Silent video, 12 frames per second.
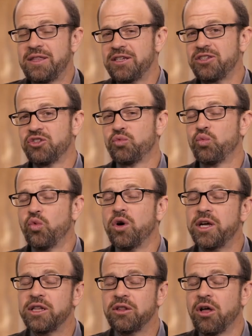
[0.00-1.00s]
This is
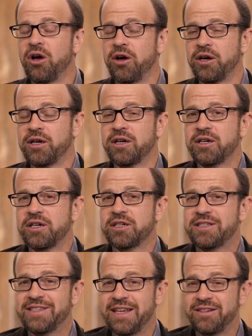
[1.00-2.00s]
one long
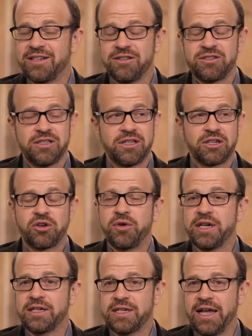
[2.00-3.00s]
sentence in the
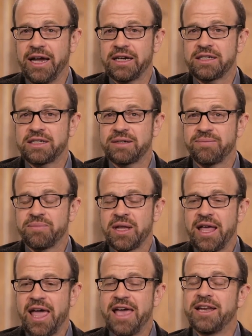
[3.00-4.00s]
Greek text,
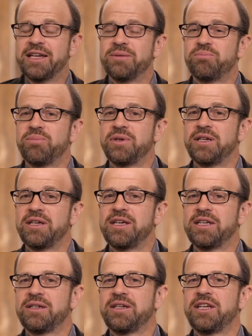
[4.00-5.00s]
and it
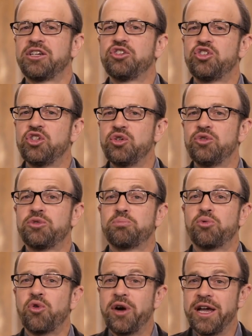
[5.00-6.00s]
it exudes
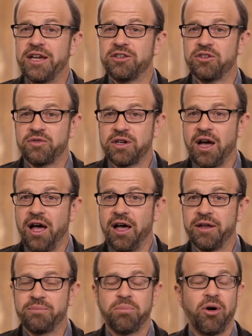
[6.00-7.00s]
praise of
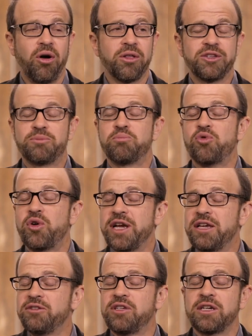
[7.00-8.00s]
God. Paul is
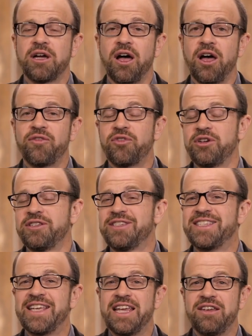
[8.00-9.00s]
praising God for his
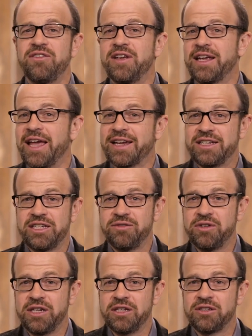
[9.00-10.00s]
saving
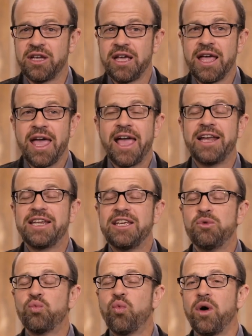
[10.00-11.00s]
activities, and
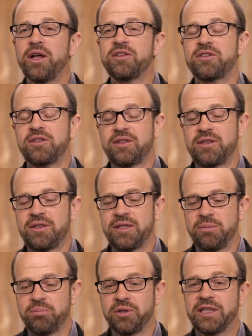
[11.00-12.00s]
he wants
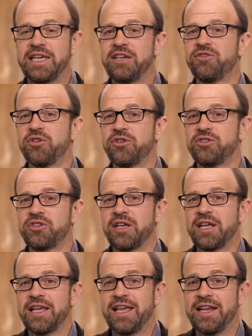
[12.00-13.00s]
the believers
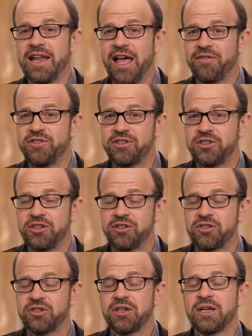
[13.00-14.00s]
in
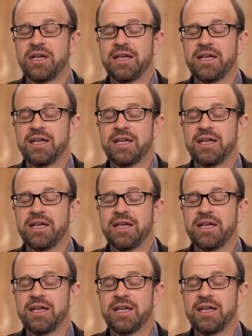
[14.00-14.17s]
Ephesus